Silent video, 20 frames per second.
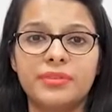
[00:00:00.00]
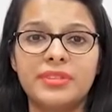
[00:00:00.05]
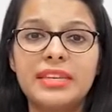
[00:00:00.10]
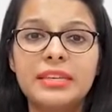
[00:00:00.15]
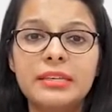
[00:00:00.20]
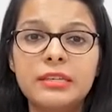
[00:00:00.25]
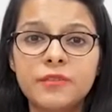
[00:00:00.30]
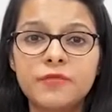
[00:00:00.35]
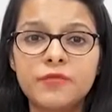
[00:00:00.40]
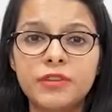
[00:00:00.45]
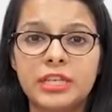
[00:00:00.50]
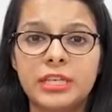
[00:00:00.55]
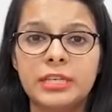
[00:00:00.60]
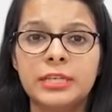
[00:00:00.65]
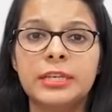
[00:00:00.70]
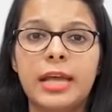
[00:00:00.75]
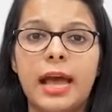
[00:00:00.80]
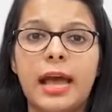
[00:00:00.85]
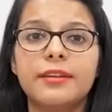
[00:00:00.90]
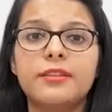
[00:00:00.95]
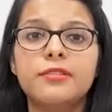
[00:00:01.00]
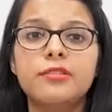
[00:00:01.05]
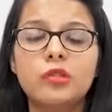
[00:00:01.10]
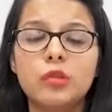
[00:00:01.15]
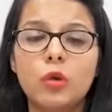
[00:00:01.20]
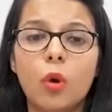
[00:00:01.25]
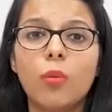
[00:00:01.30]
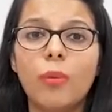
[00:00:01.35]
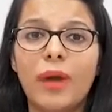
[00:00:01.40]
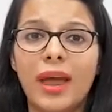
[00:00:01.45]
significant and is
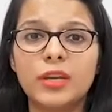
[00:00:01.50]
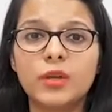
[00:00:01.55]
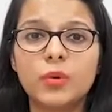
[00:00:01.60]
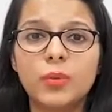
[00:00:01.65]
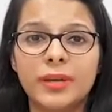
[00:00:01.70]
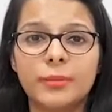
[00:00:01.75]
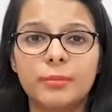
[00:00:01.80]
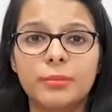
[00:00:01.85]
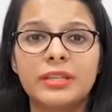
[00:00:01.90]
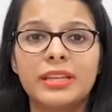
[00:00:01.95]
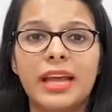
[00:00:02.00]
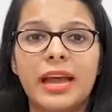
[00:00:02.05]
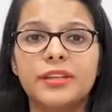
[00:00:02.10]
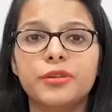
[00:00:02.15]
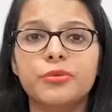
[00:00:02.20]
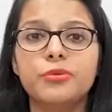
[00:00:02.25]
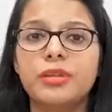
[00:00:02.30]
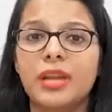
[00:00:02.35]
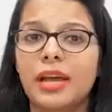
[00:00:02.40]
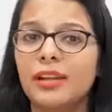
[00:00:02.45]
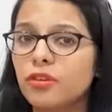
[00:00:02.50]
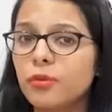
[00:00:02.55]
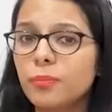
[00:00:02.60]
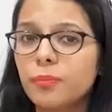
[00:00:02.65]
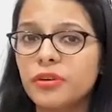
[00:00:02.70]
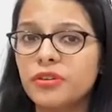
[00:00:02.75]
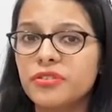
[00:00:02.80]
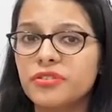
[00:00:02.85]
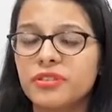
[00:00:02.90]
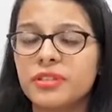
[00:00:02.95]
so valuable that you touch a
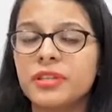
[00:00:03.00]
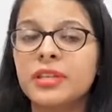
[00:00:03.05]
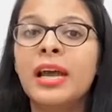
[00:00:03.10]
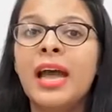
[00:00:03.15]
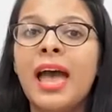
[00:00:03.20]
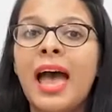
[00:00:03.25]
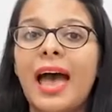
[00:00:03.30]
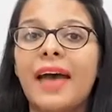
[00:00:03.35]
person